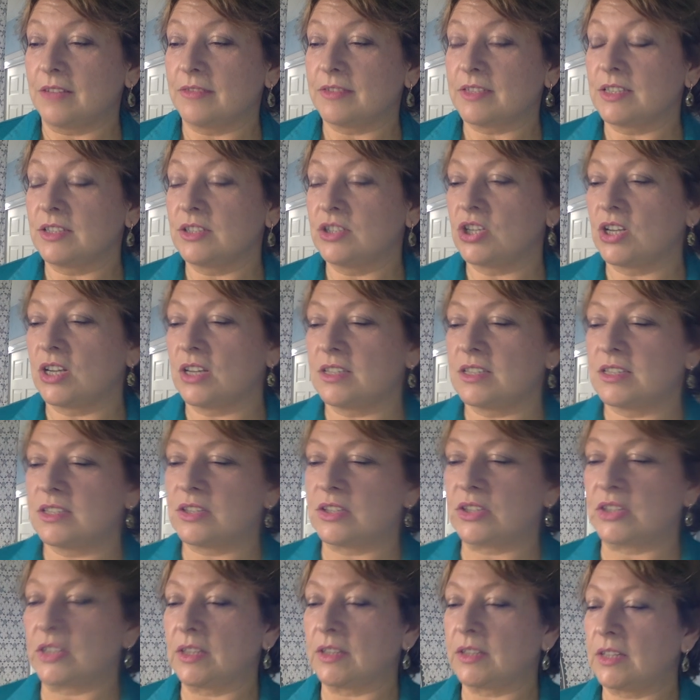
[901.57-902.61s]
suggests
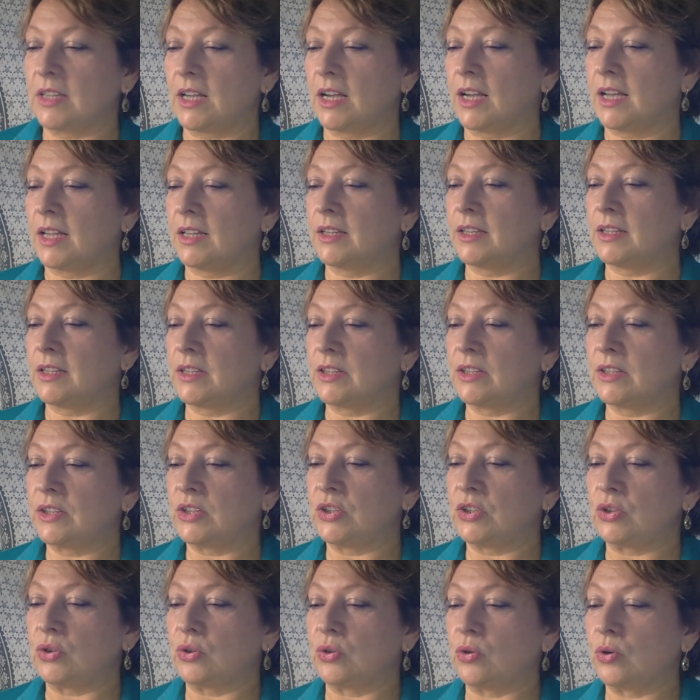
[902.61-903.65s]
that
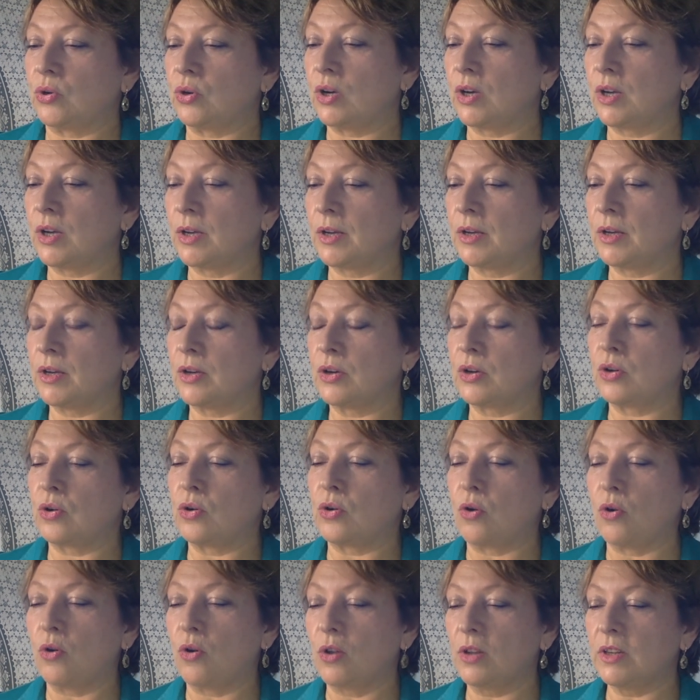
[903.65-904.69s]
to
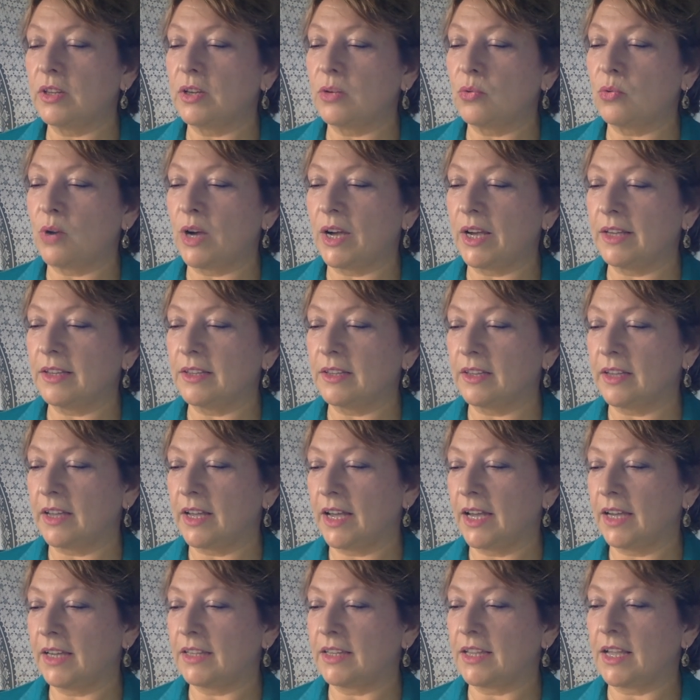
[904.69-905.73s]
call the white
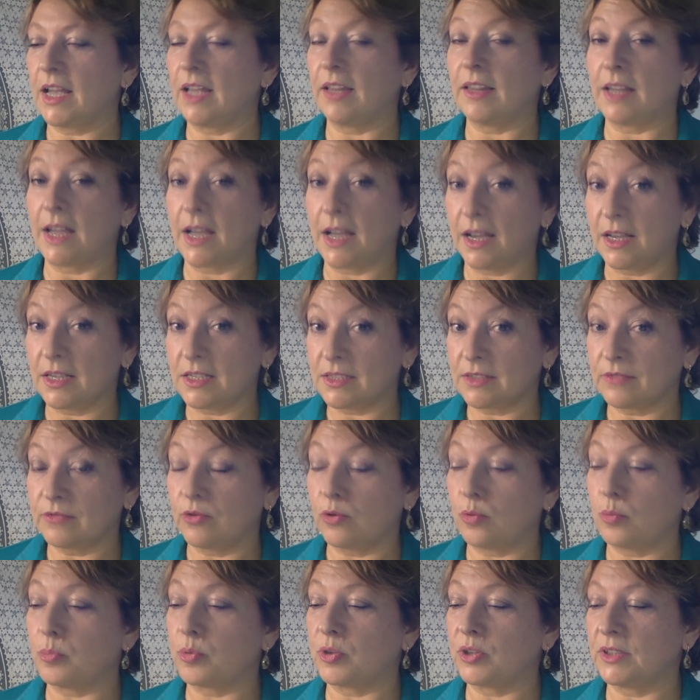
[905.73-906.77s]
light and ask for
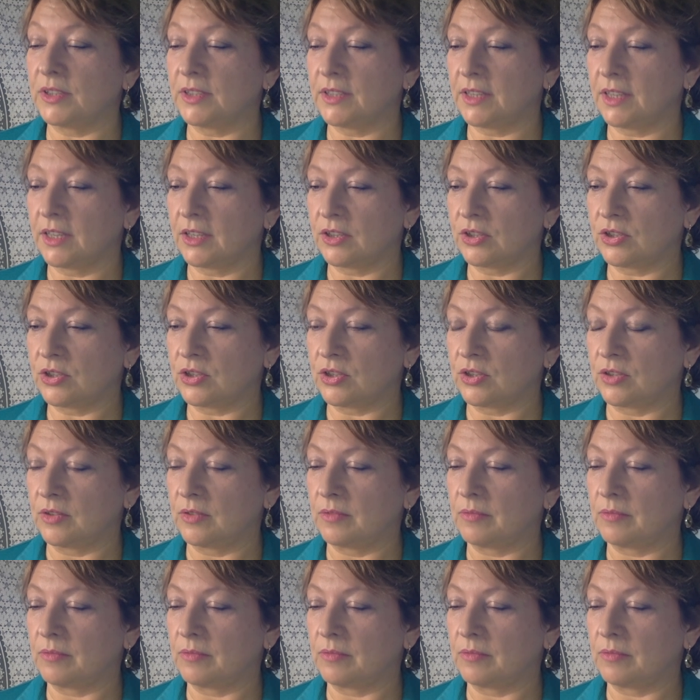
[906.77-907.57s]
protection.